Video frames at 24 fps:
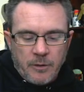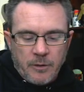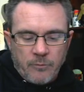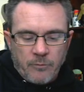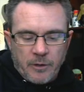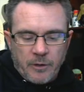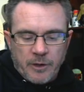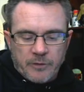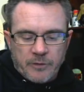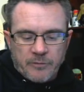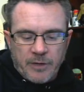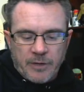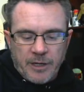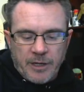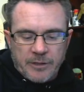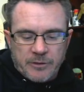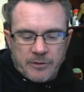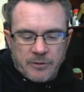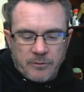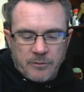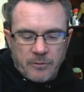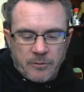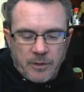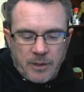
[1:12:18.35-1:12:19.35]
We're gonna try
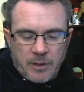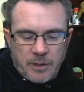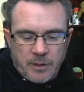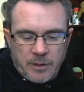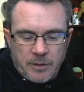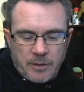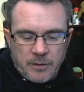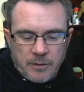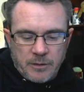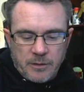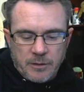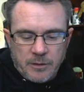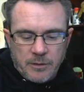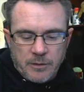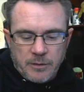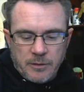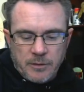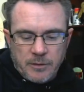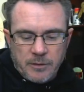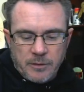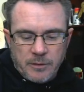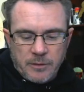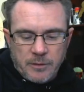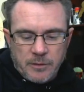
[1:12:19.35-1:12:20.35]
to. Uh,
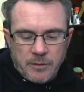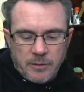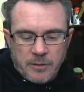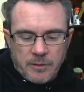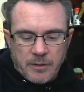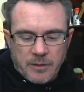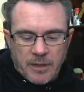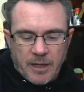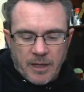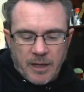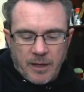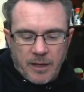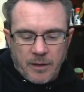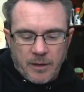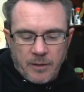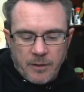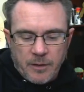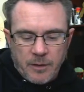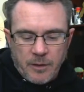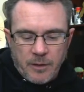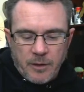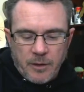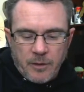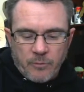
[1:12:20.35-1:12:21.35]
yeah,
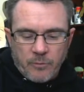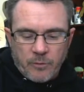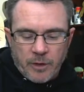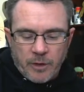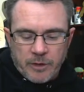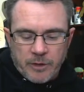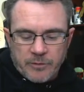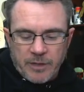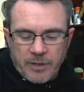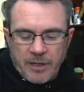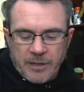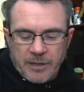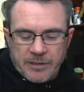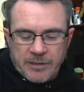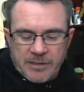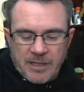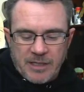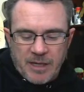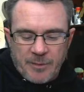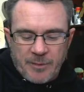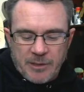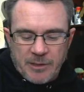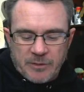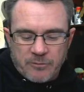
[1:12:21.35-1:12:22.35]
we're gonna try to see
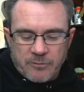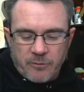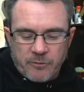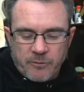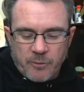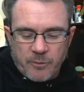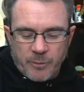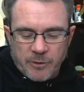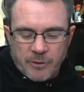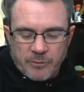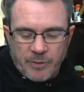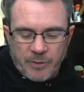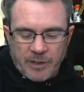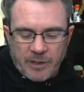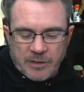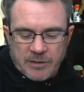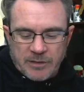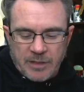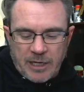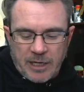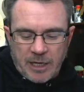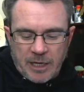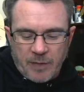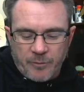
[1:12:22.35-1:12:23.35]
how many stormtroopers we can
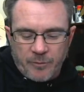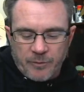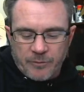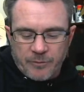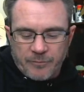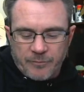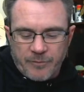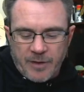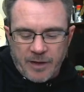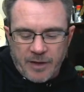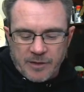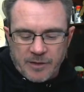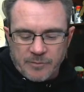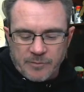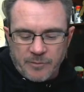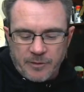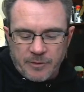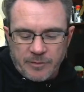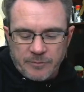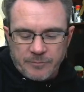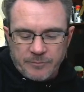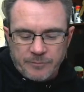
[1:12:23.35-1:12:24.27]
stack up with Phasma.